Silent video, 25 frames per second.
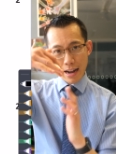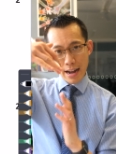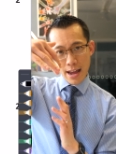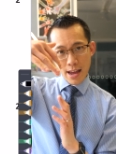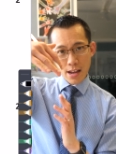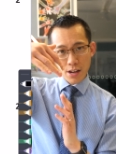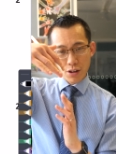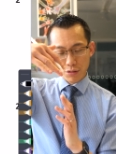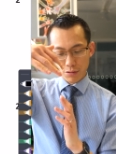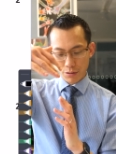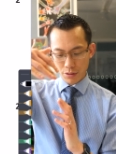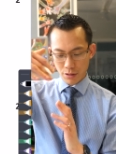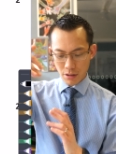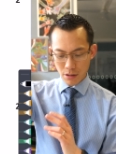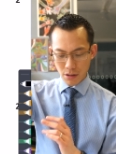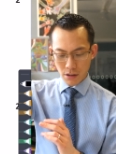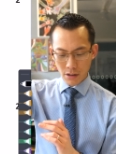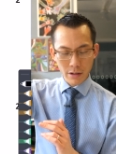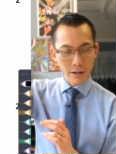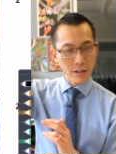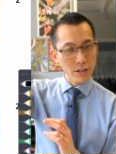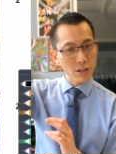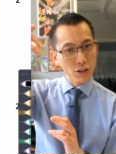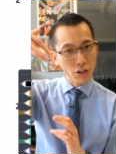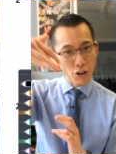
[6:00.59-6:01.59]
an angle. So you're
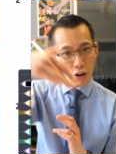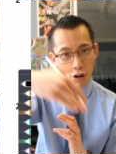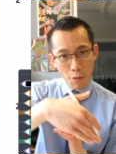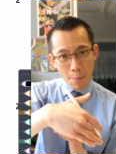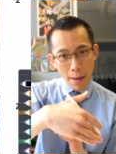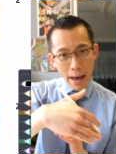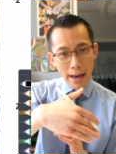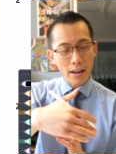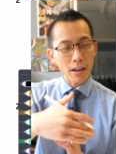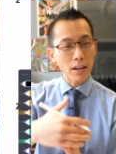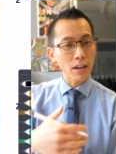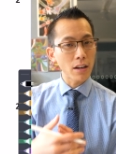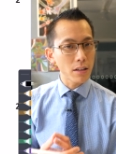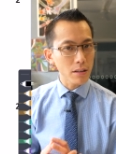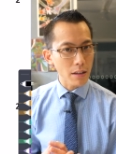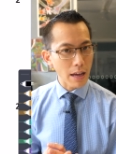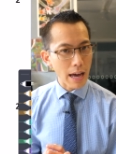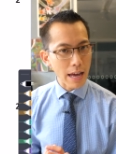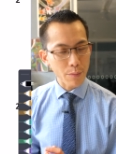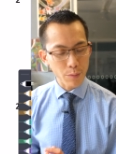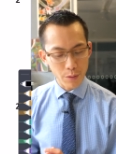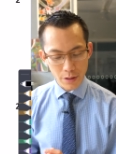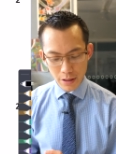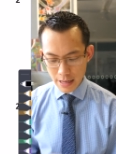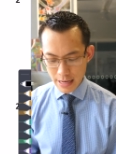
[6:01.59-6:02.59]
going to go back and
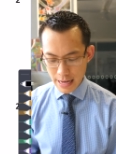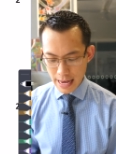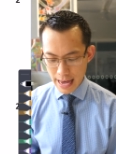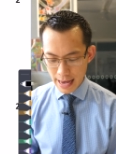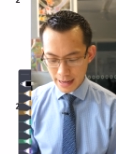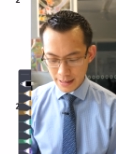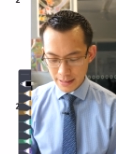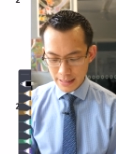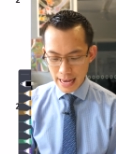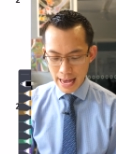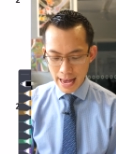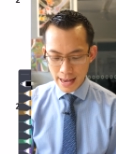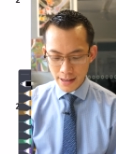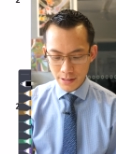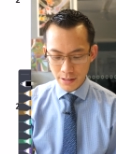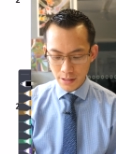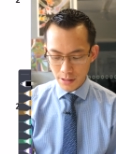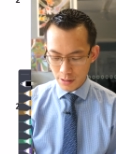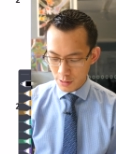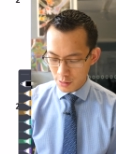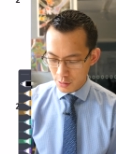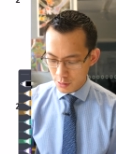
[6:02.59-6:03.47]
collide with the x axis.